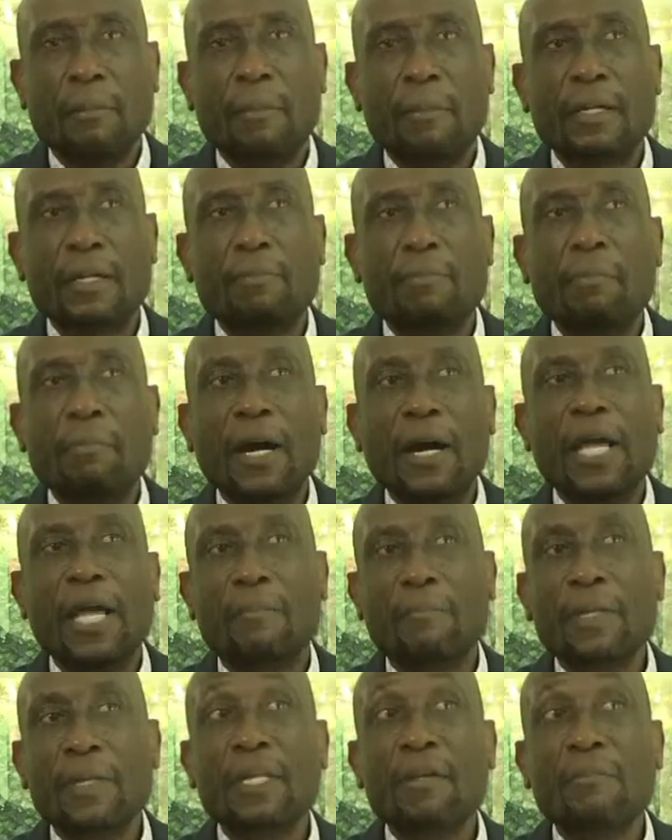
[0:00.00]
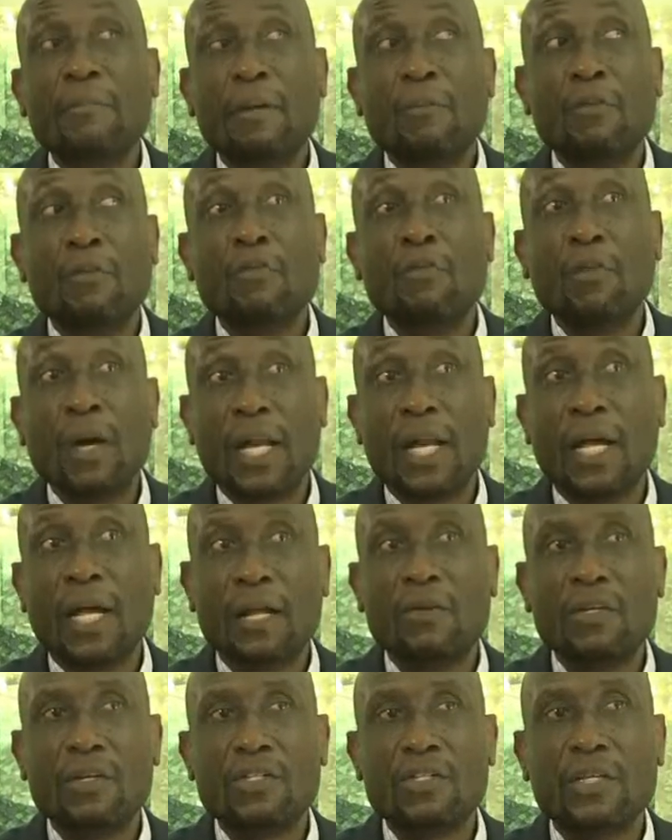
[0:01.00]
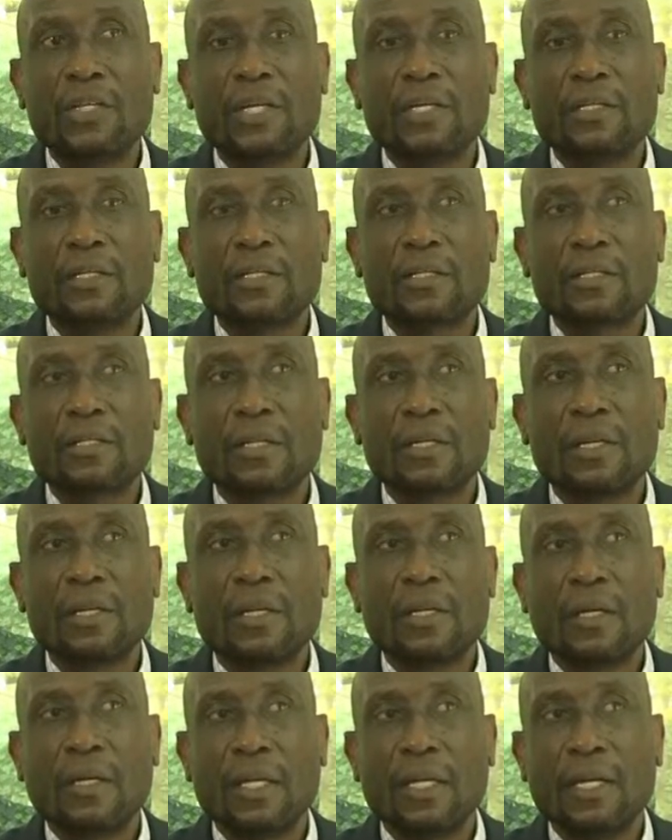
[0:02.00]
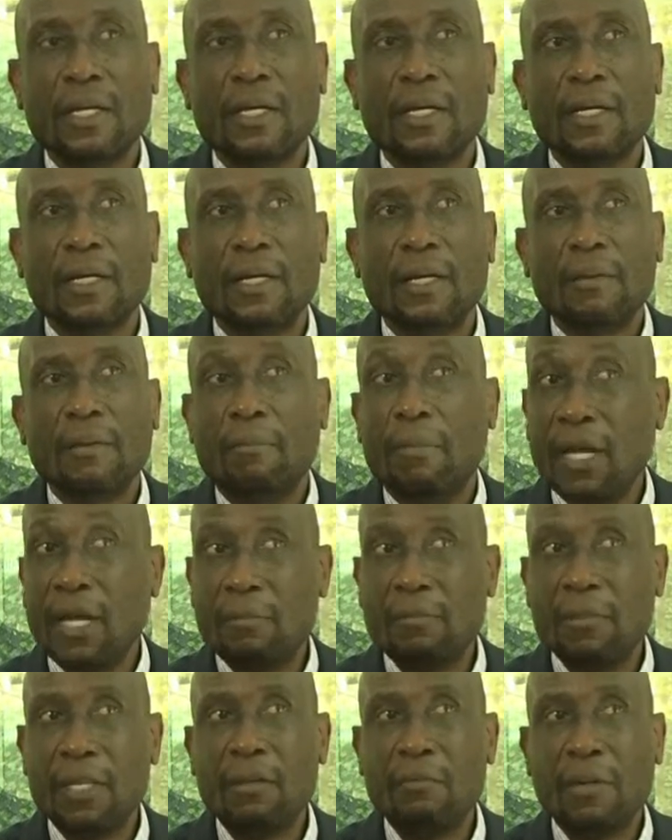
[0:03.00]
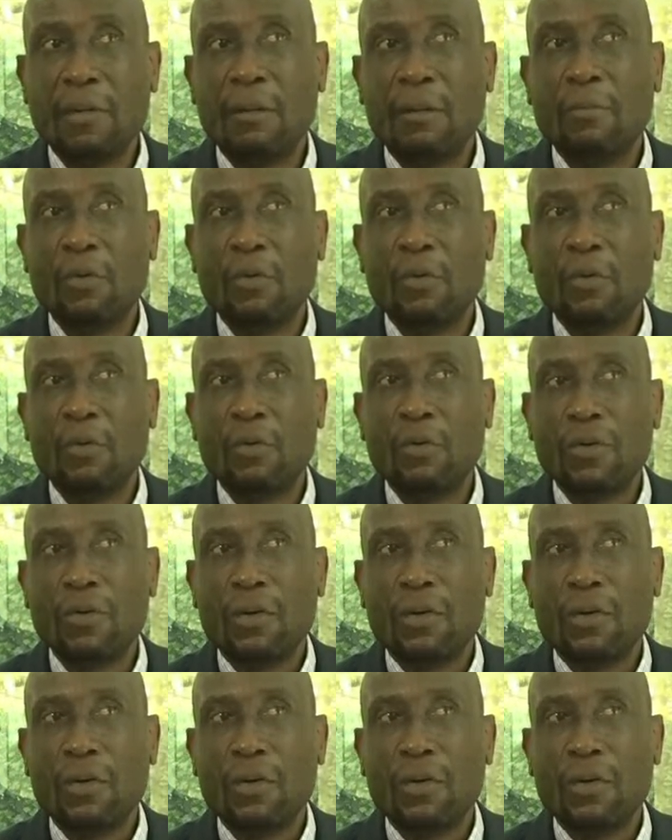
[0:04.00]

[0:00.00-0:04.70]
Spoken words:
but buy a minimum of 100 shares. Yeah, buy a minimum of